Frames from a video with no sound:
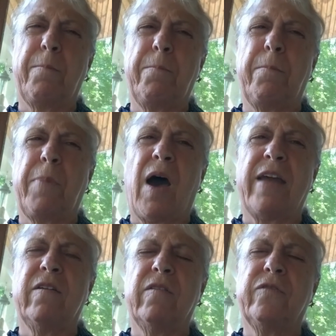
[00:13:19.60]

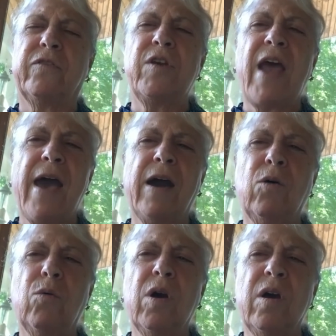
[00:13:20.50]
But for
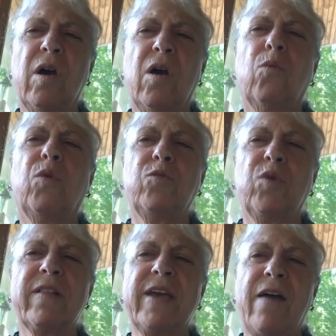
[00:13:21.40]
now, we
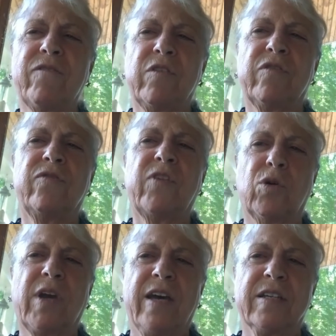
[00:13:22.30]
really have to
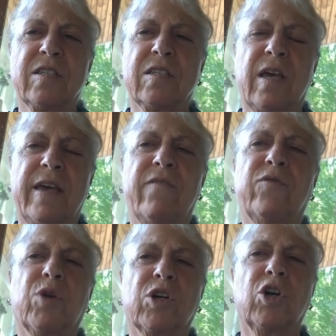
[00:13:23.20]
focus
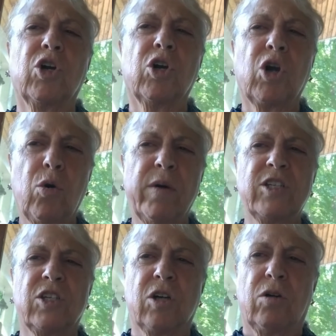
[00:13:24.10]
if we're going
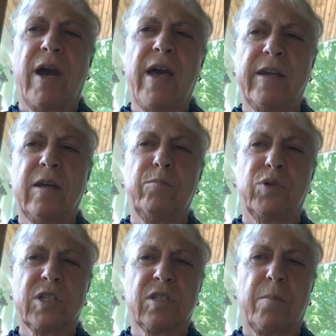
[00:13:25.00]
to go ahead and
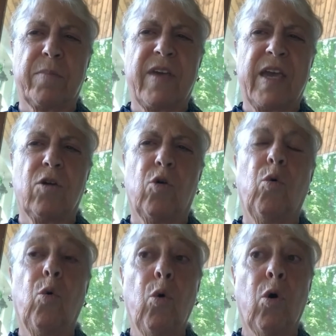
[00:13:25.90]
book something,
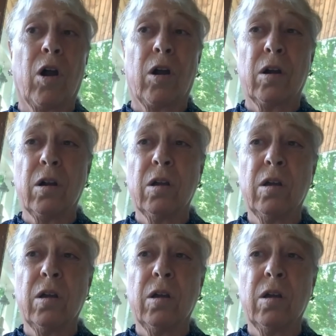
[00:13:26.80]
or